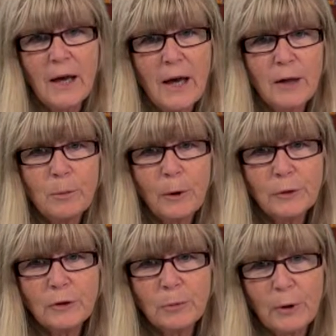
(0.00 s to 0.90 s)
and a
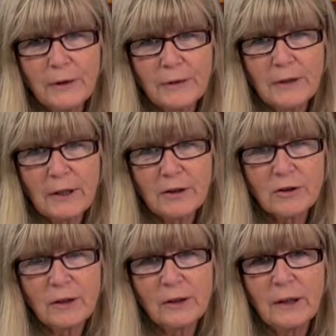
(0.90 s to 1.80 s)
poster
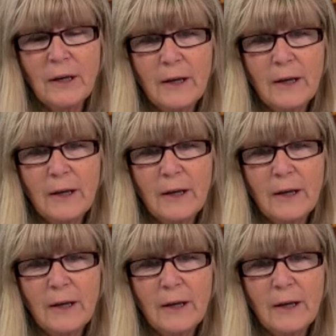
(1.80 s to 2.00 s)
presentation